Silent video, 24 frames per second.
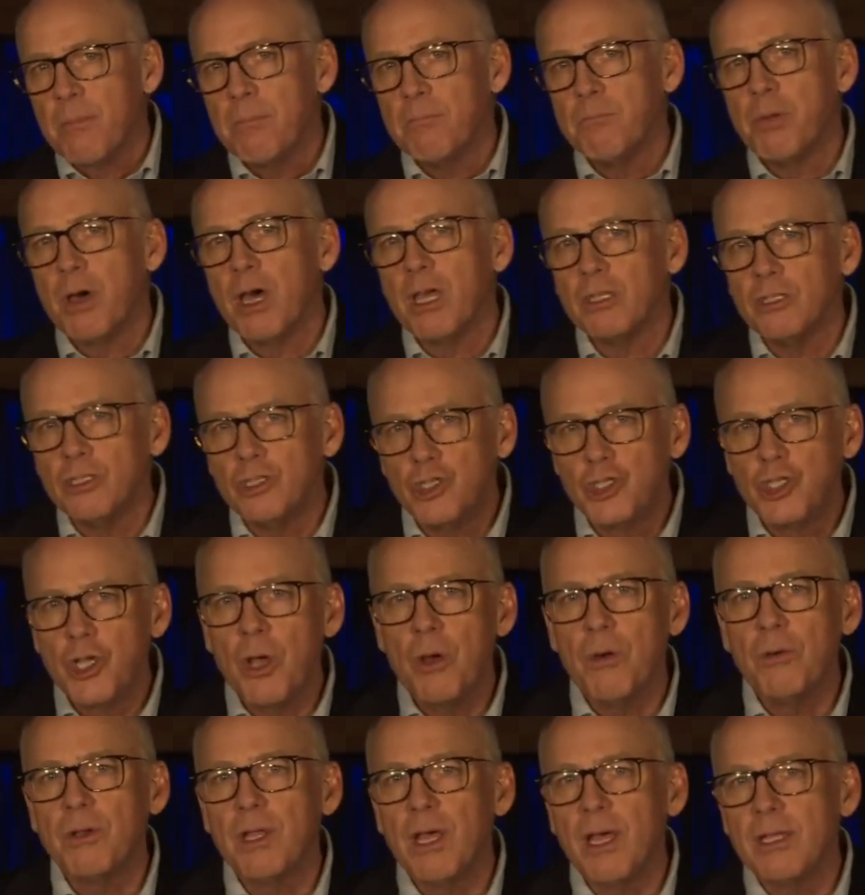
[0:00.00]
But
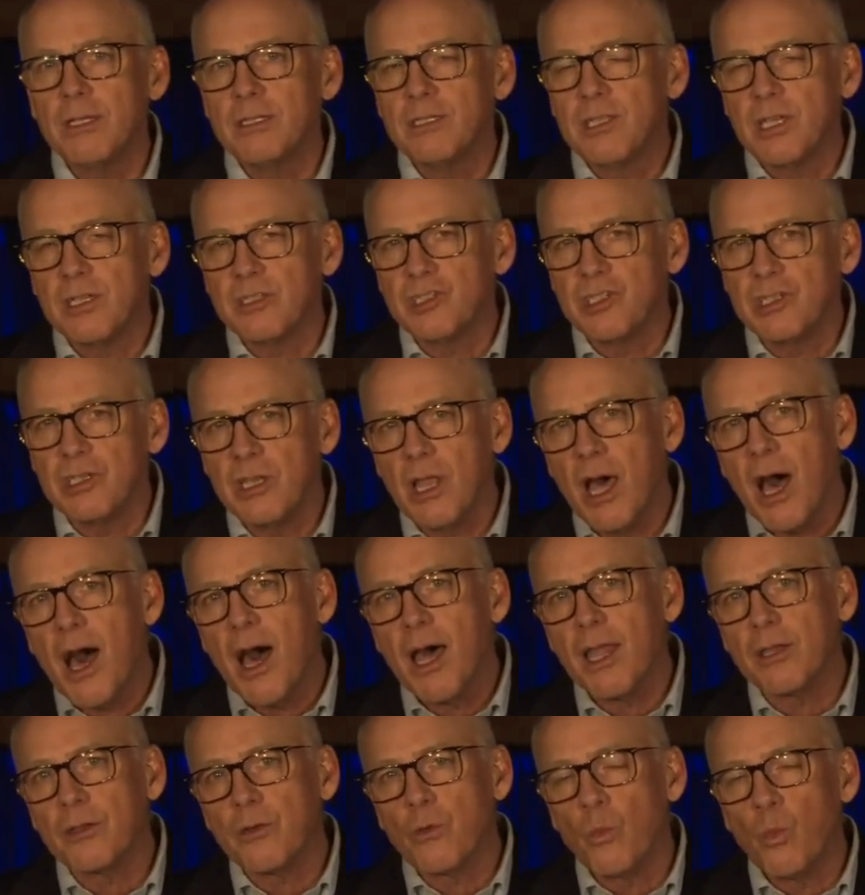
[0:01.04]
Jonah does
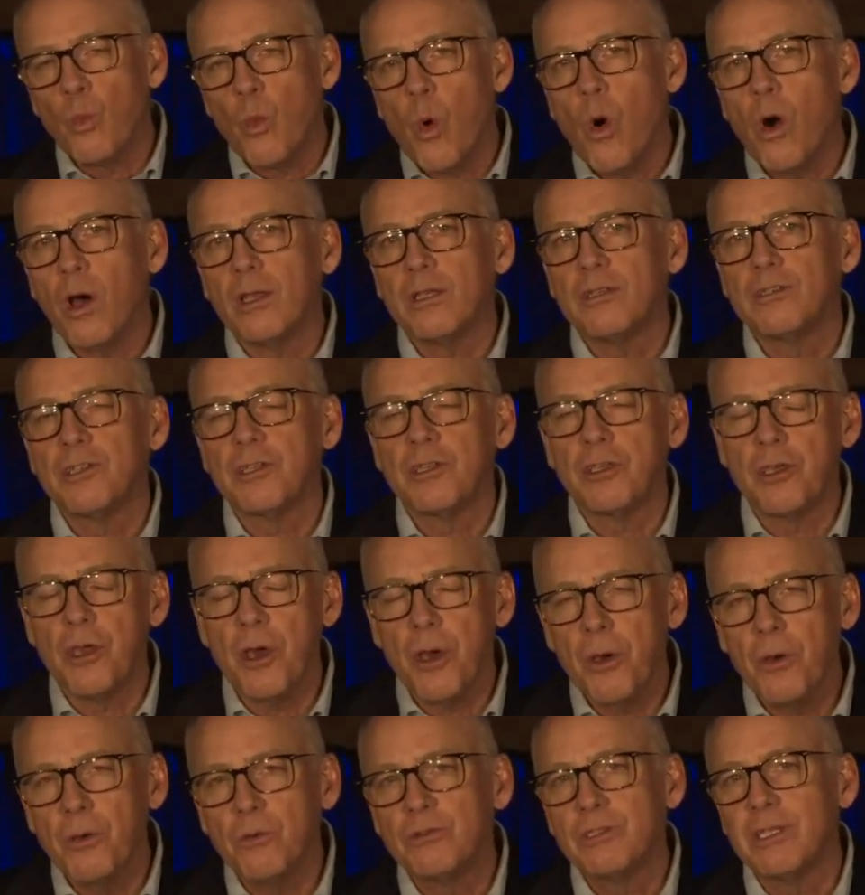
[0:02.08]
not want to
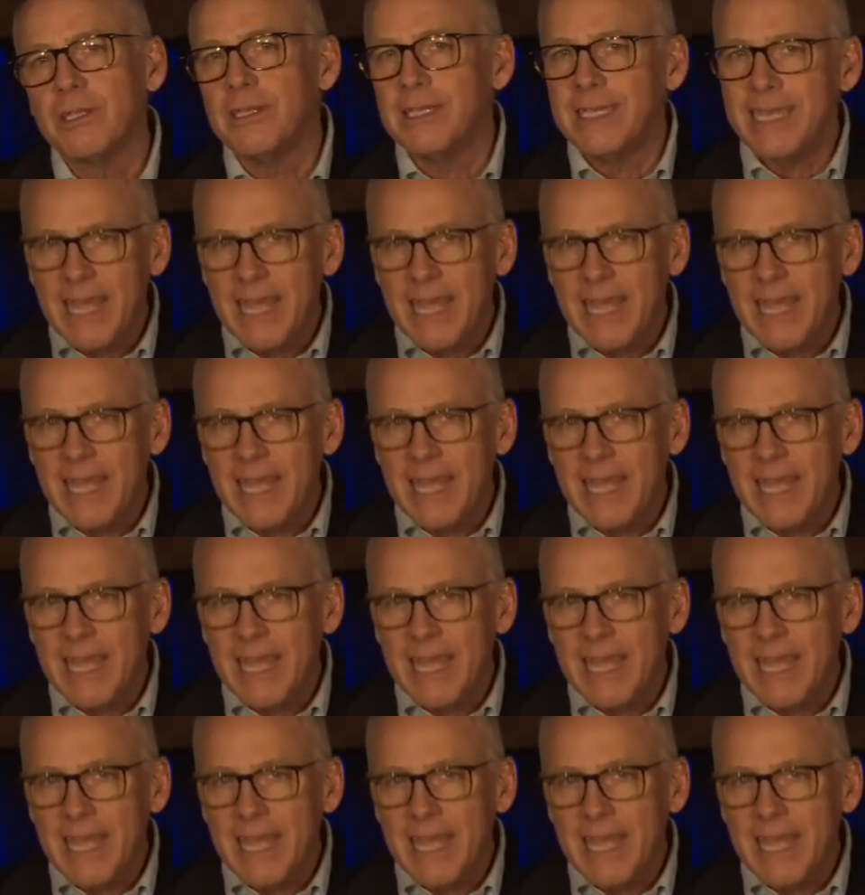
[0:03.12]
go to